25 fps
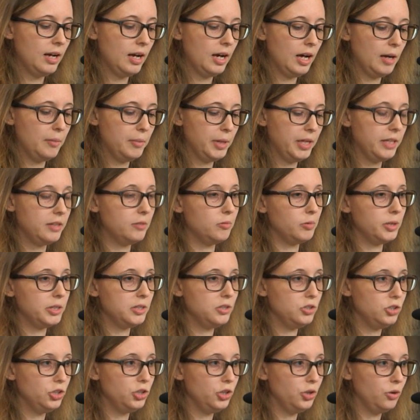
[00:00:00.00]
either with
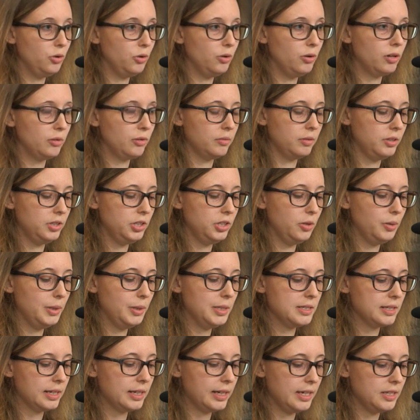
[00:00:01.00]
new
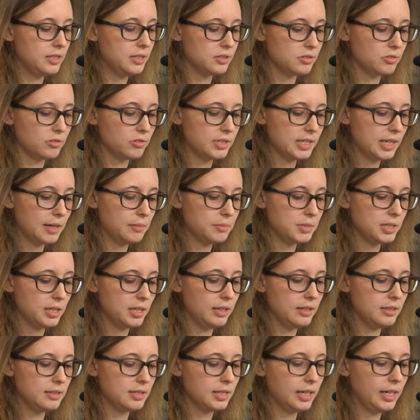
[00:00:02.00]
indicators or adapted
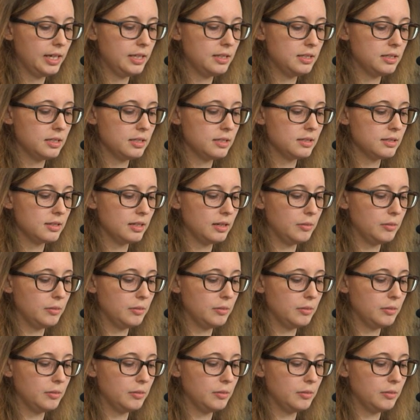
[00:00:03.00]
indicators,